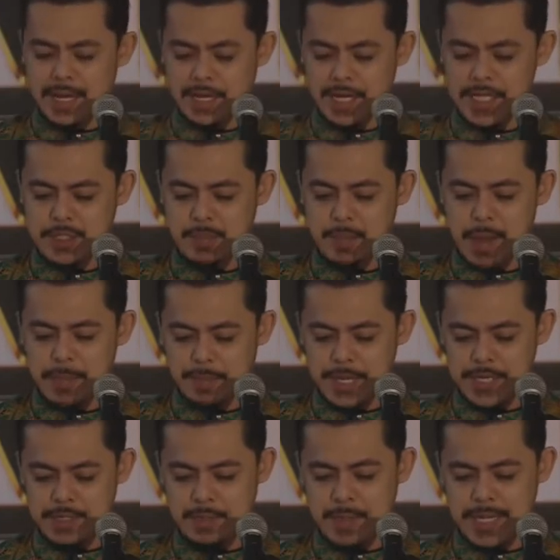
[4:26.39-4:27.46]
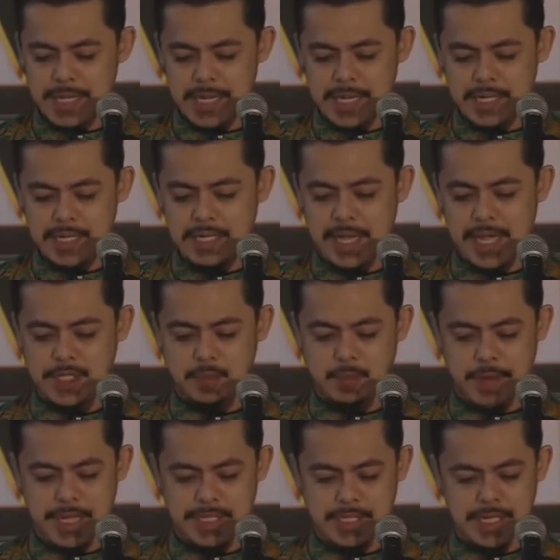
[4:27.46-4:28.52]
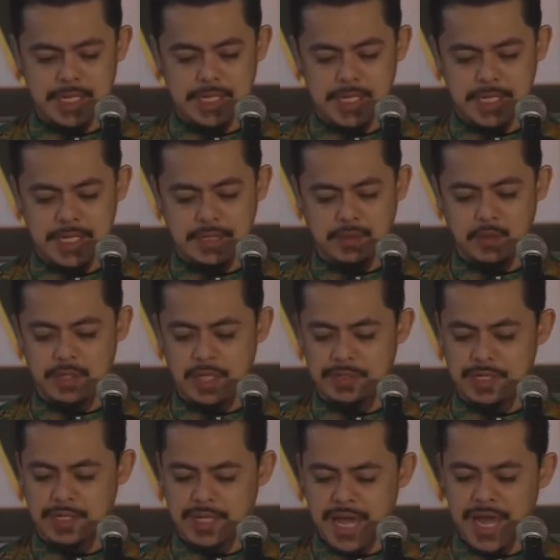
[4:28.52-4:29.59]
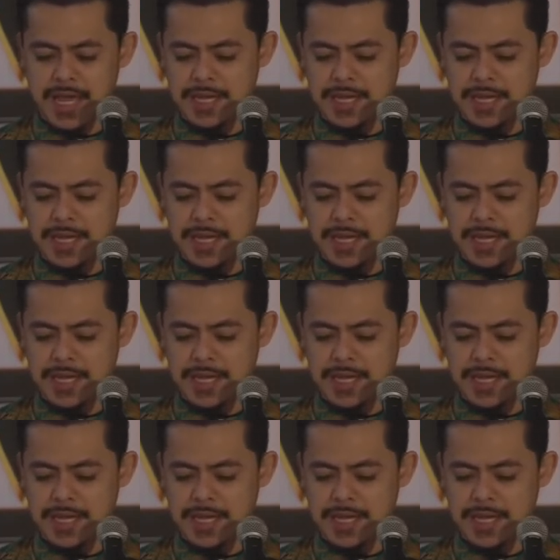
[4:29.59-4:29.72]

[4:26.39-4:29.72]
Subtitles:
list published by Indian Express in the year 2009,